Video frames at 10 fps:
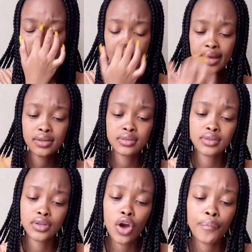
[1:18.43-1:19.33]
And
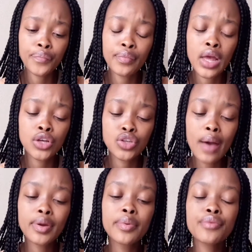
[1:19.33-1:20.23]
yeah, so
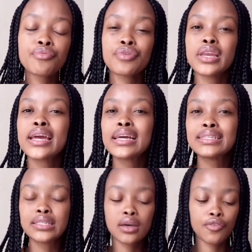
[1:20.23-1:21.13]
I'm going to be reading
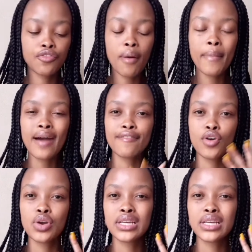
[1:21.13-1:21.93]
it from my phone.